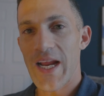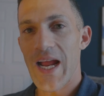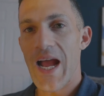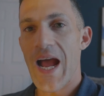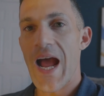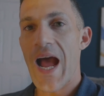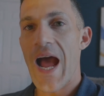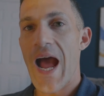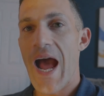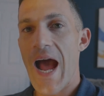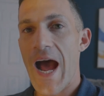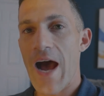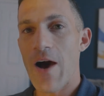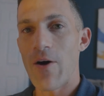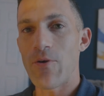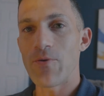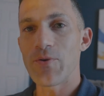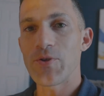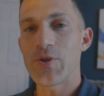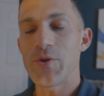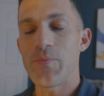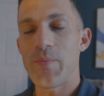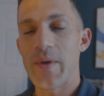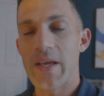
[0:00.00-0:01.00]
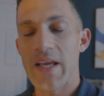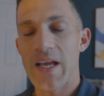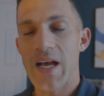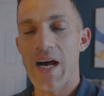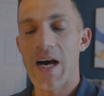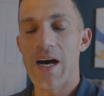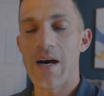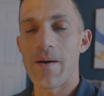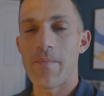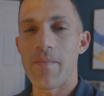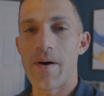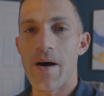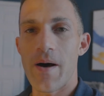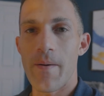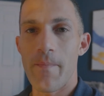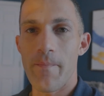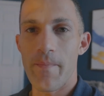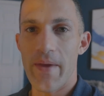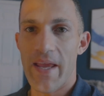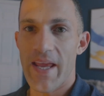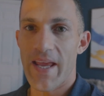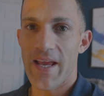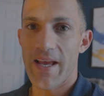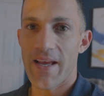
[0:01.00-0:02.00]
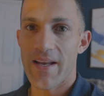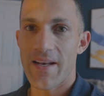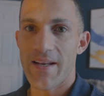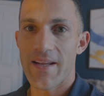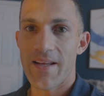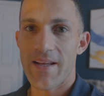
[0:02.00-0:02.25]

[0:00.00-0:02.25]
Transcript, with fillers: how to become a man.